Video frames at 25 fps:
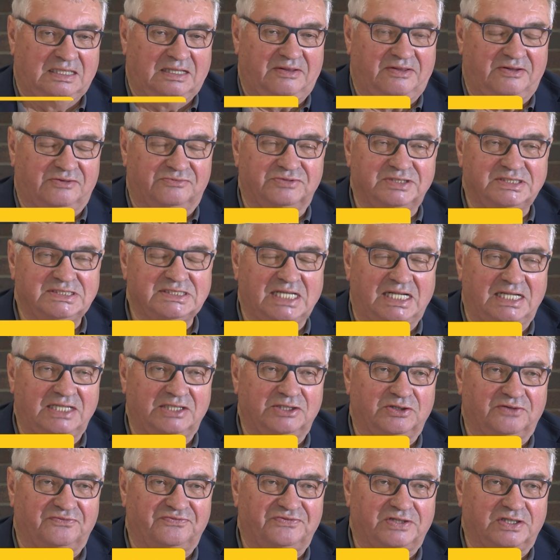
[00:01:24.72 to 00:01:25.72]
The
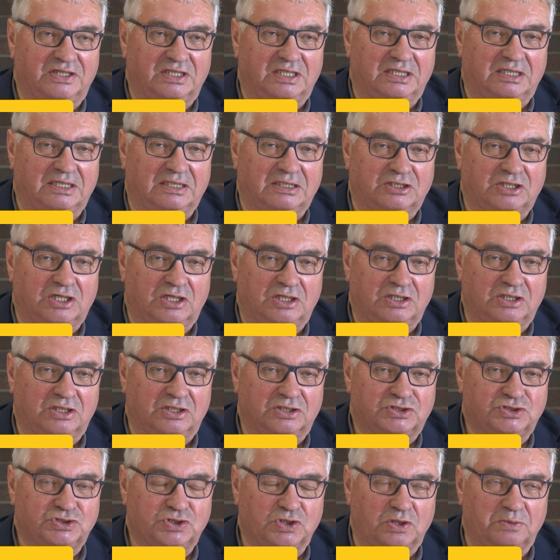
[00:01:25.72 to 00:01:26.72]
result of the
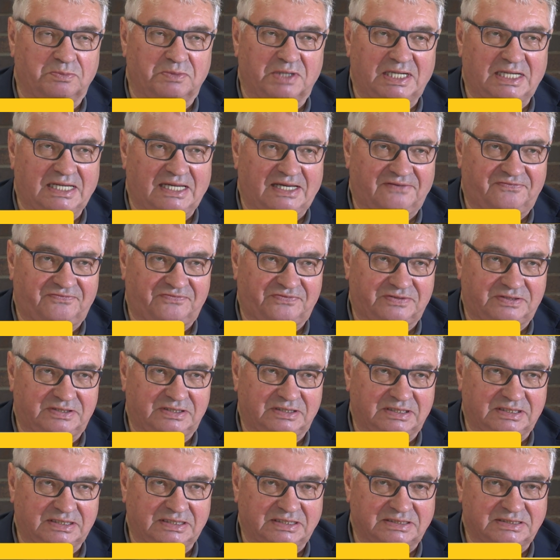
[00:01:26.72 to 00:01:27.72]
uh, German left
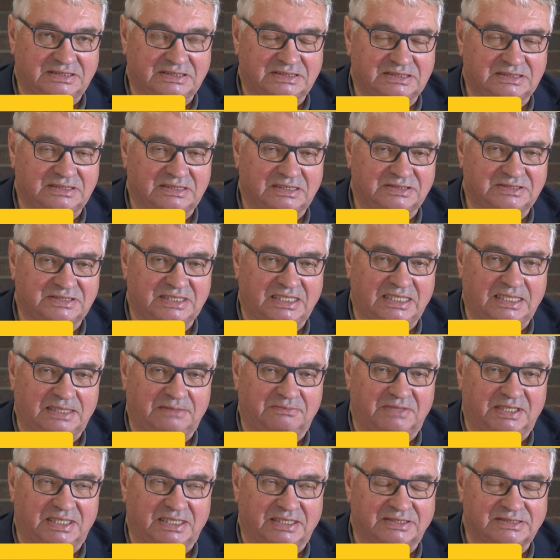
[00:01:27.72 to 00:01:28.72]
is the
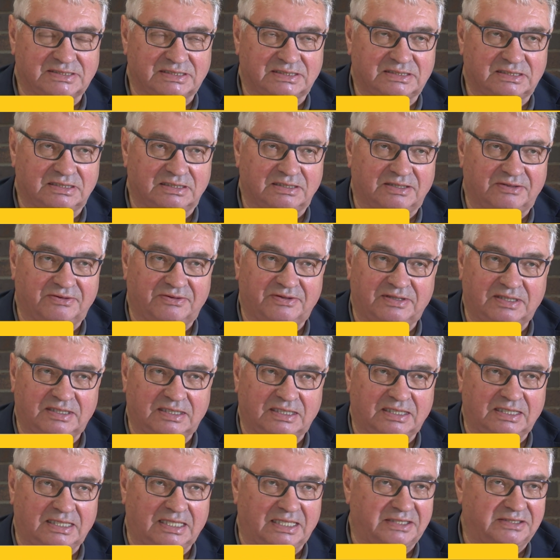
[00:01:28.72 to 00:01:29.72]
same as uh,
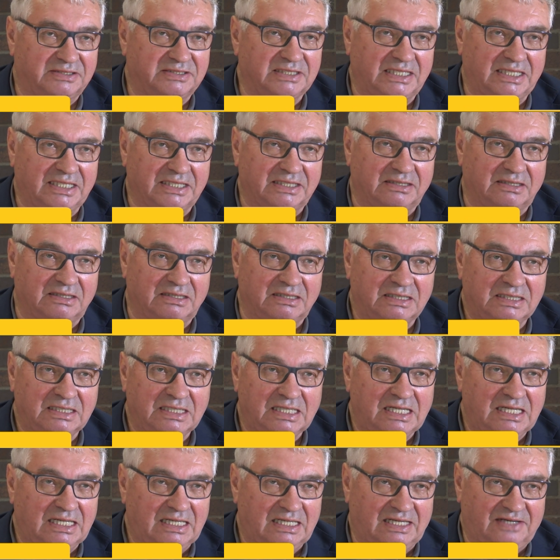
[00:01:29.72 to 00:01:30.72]
the entire
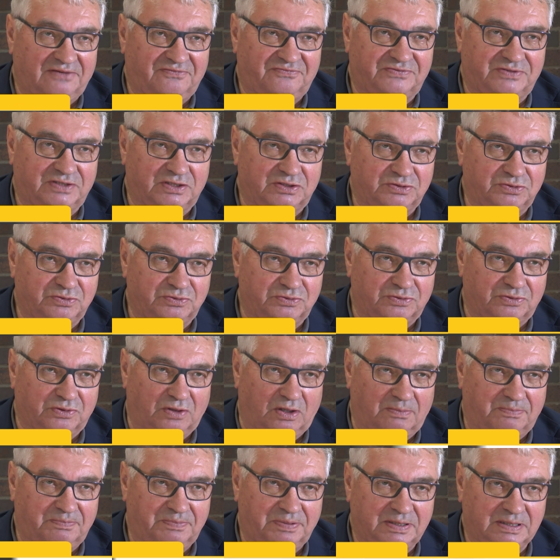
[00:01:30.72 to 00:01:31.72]
left in
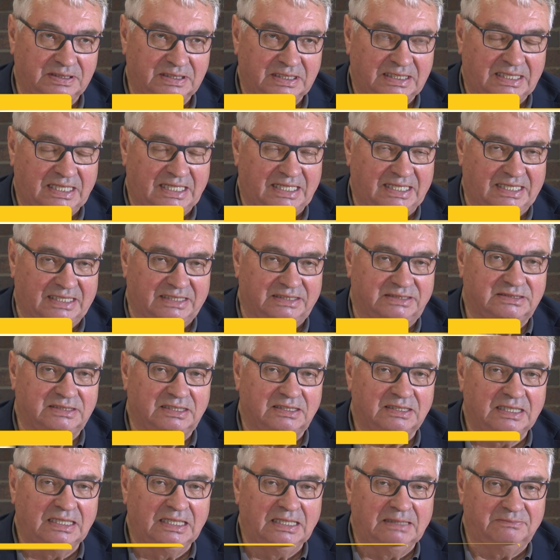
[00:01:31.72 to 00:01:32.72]
Europe had,
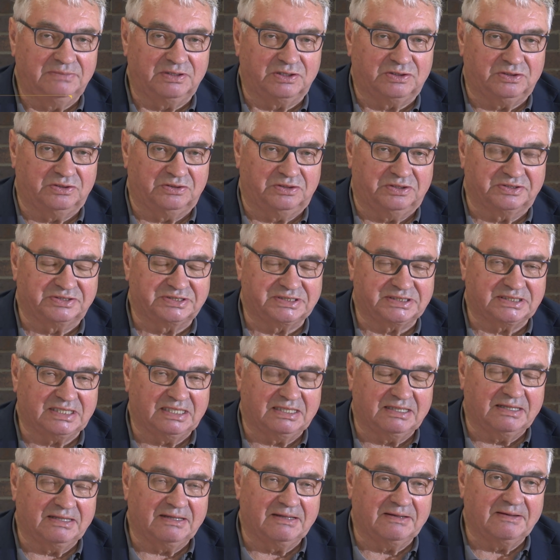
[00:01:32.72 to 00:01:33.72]
because
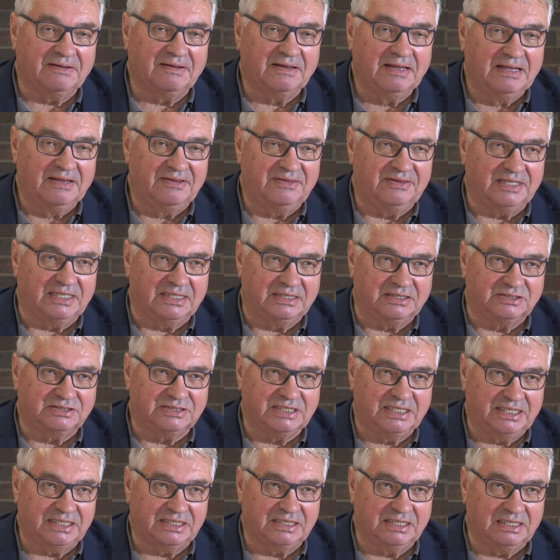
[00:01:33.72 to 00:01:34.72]
uh, the
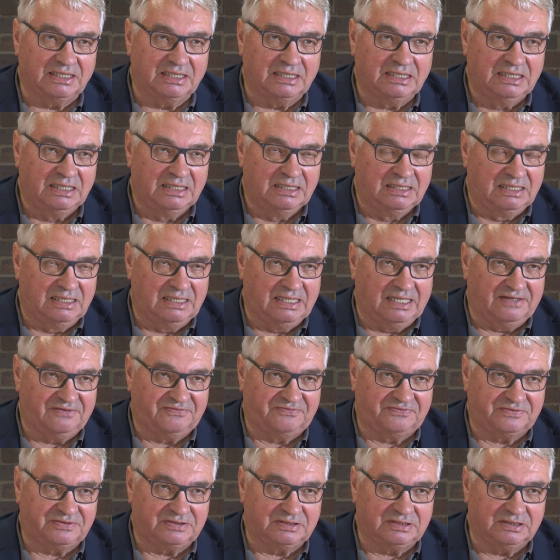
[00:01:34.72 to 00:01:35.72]
entire
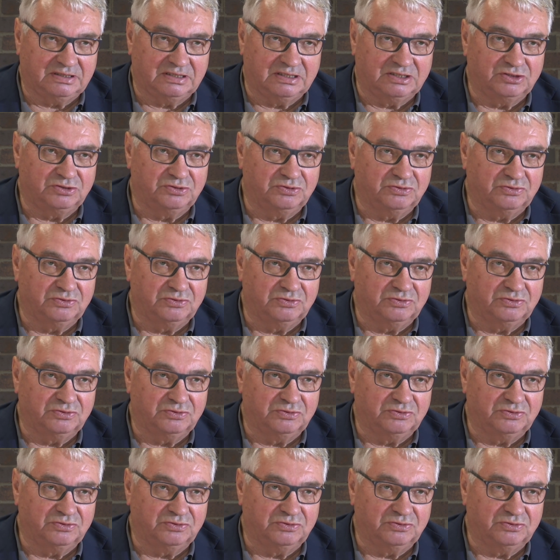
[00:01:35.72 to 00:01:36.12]
left in